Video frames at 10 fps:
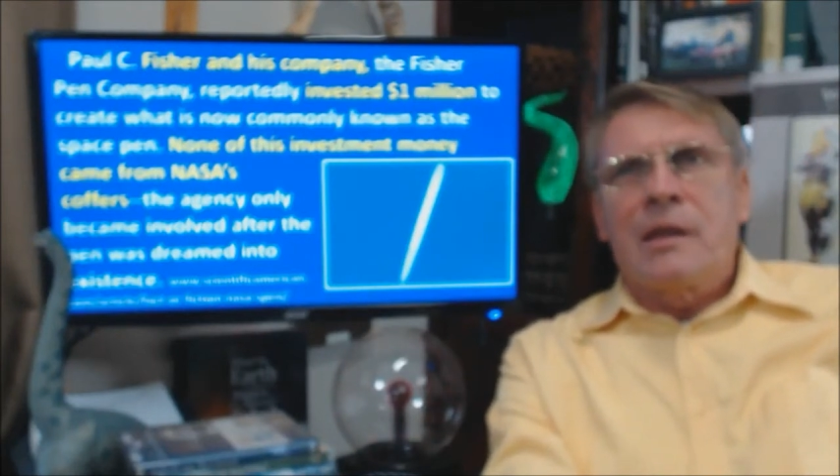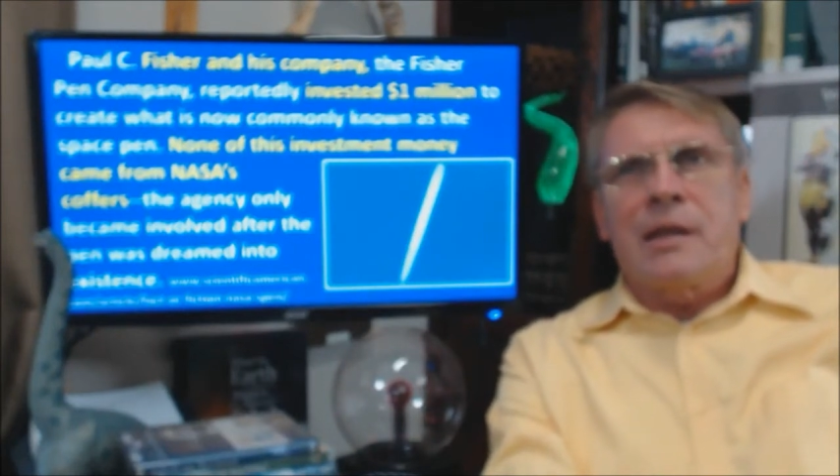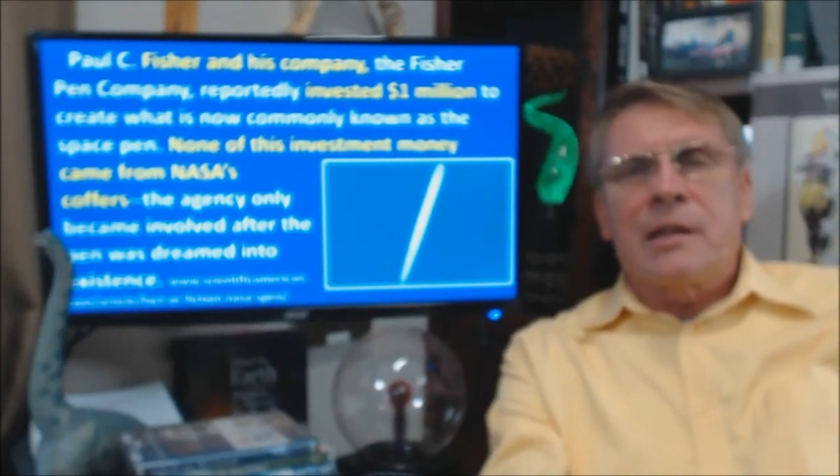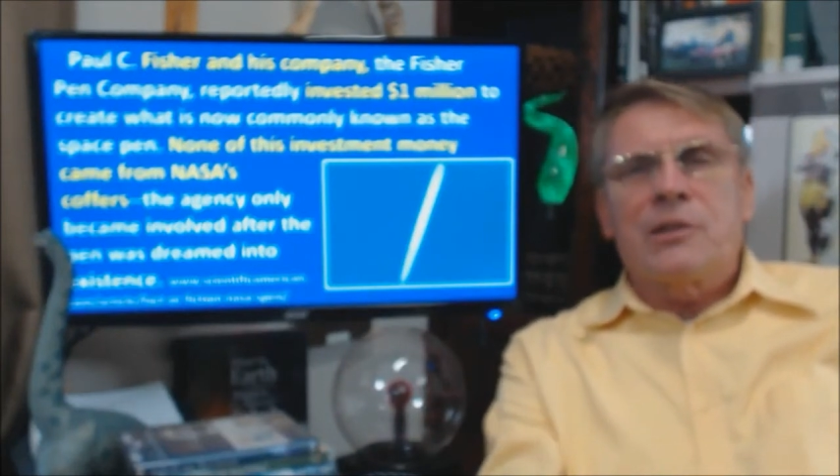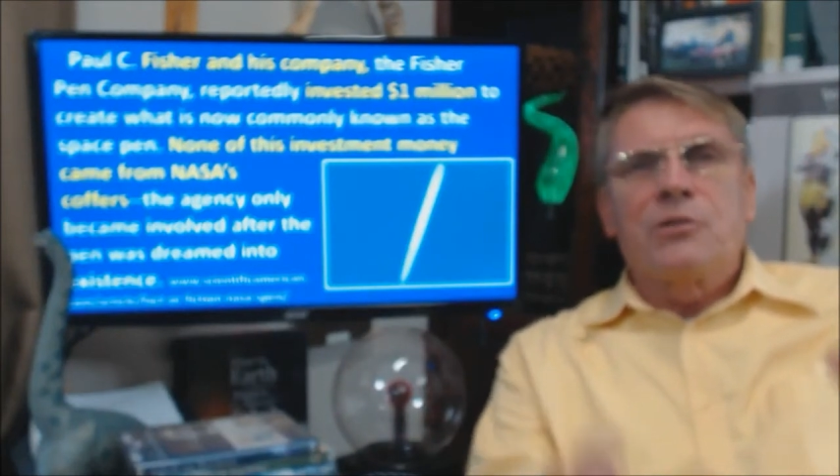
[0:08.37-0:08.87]

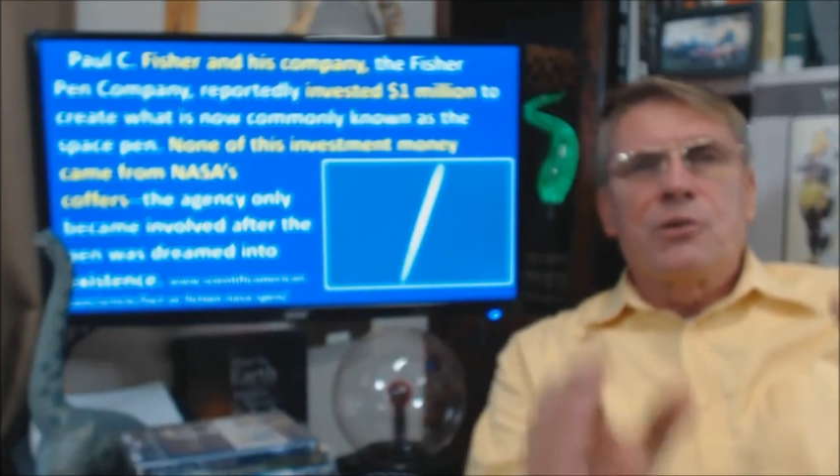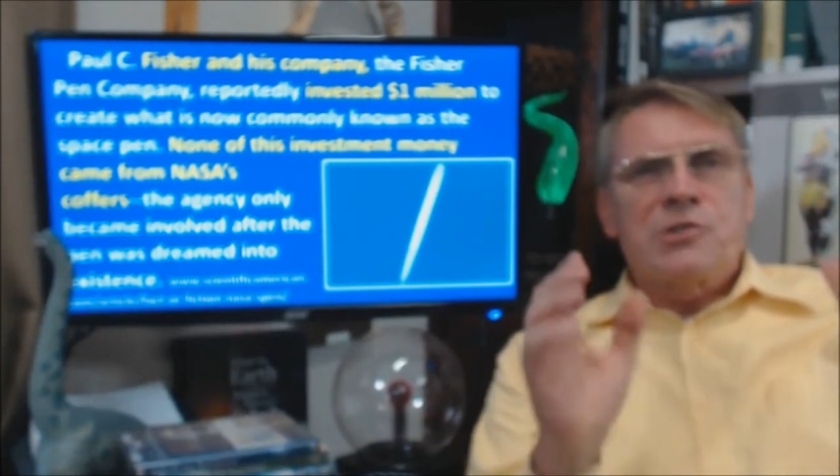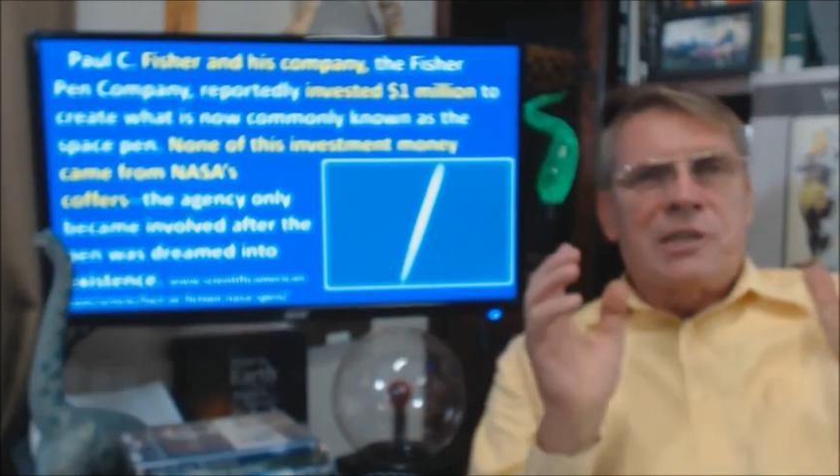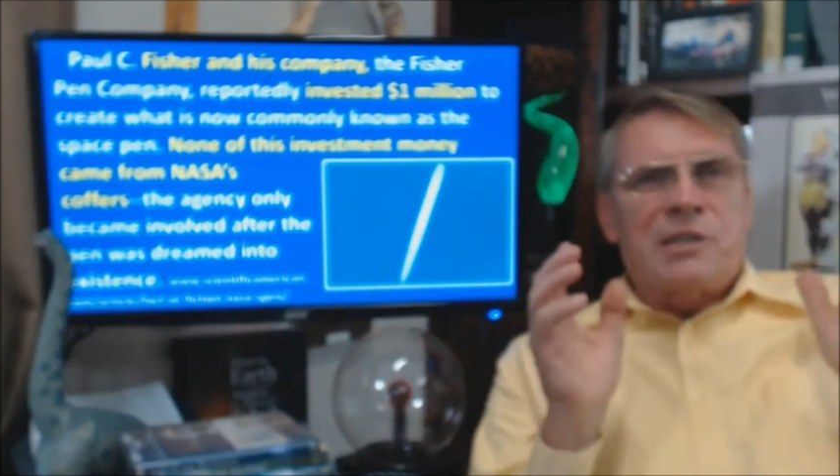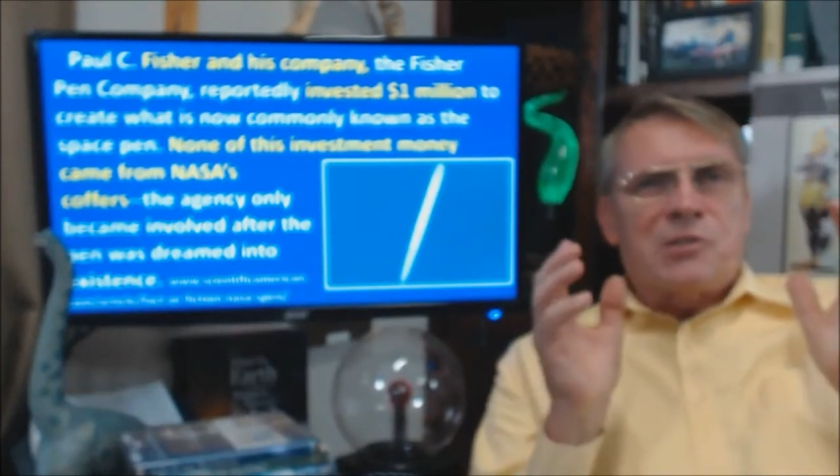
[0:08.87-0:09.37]
They got their
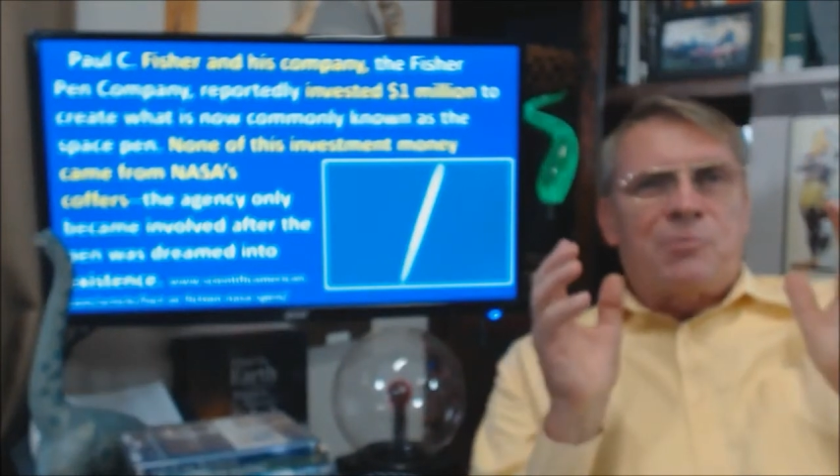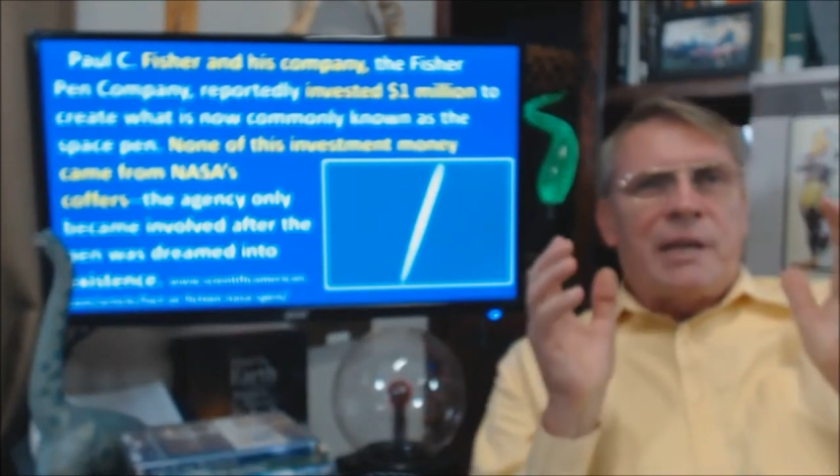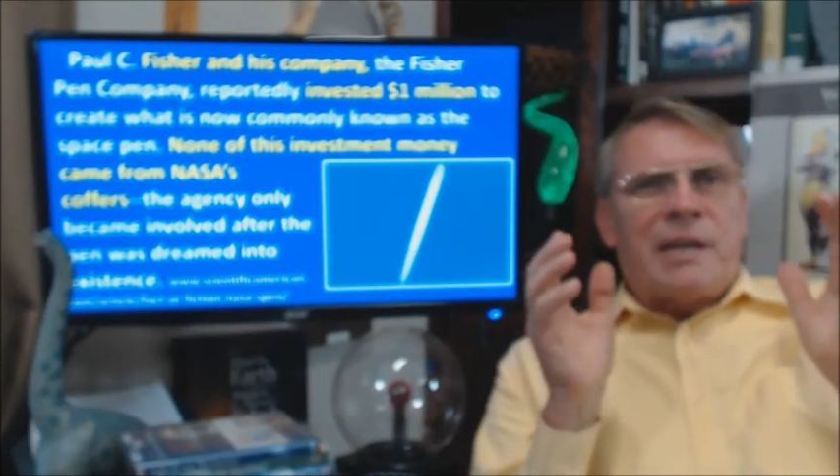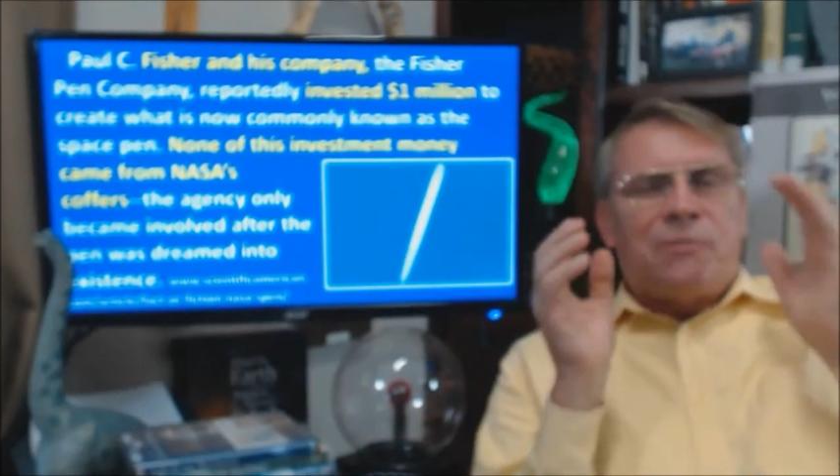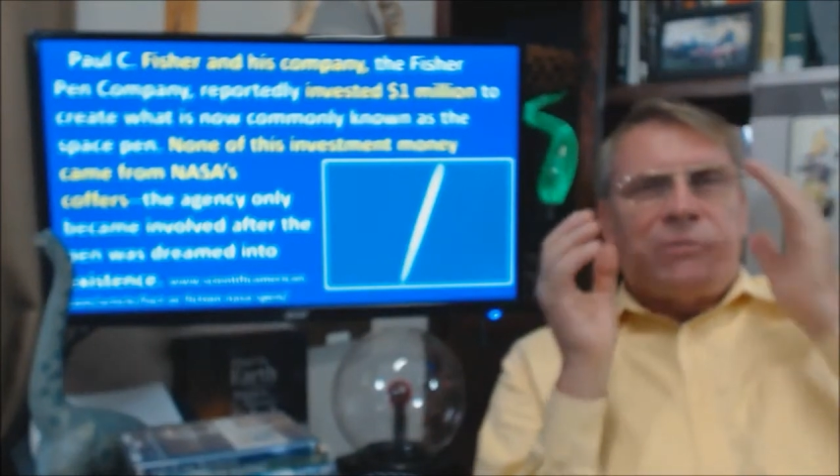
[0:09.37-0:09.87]
Lucy
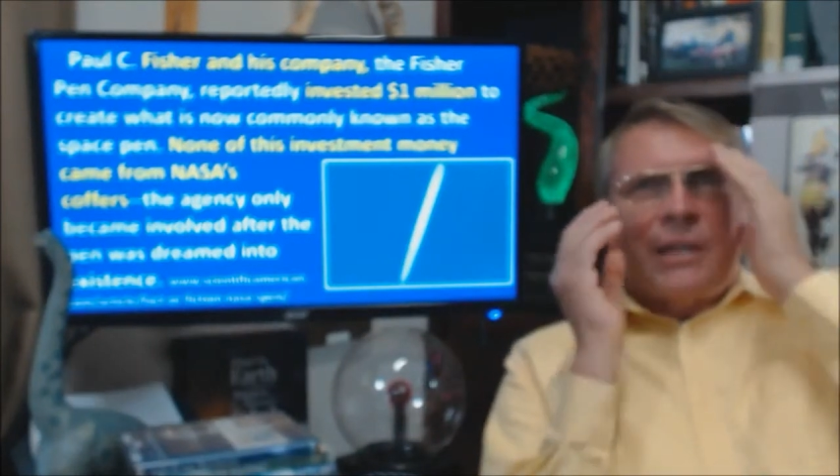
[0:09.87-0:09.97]
display up.